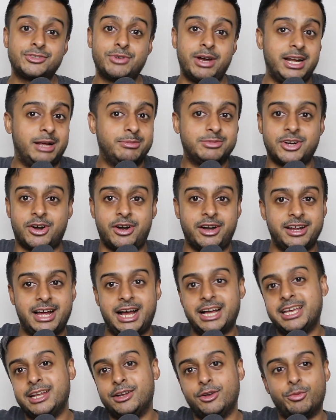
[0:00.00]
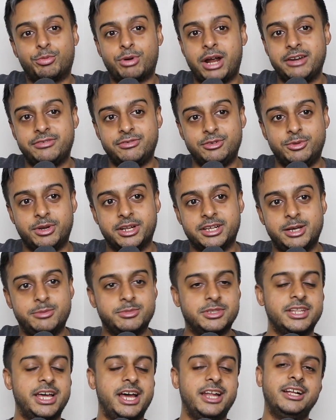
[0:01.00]
right. I'm sorry. I get a little prideful when it comes
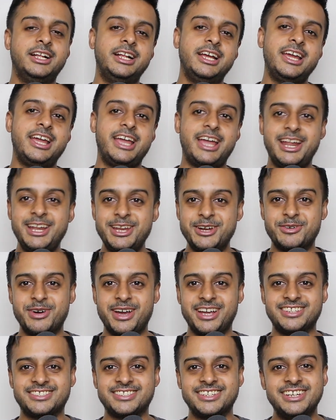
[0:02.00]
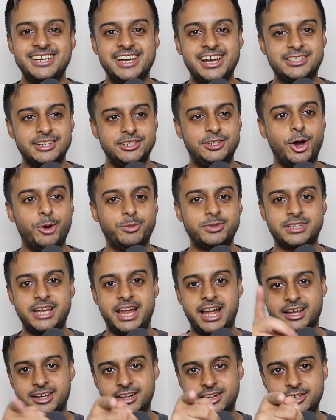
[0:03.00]
to that. Anyways, it's a dope
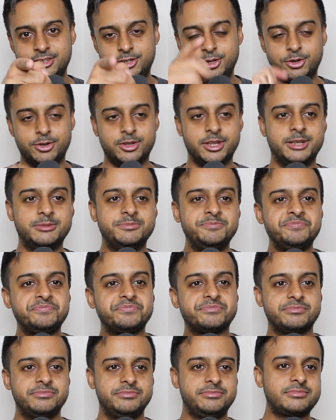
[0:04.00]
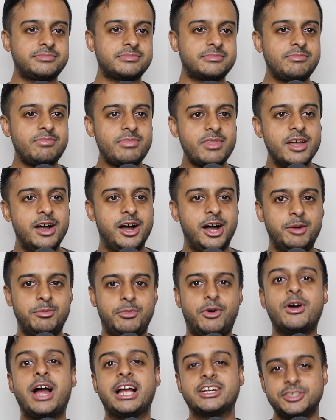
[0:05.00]
snack. Google it.
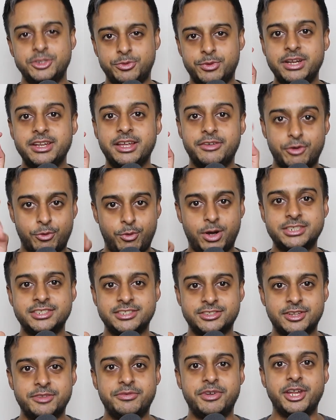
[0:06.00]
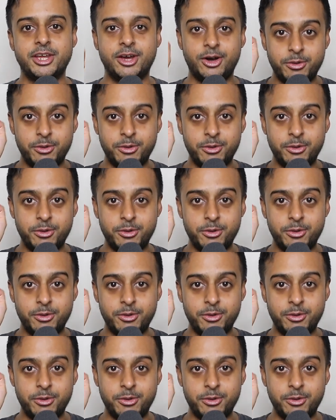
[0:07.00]
Actually, you know what? If you're watching this on the video,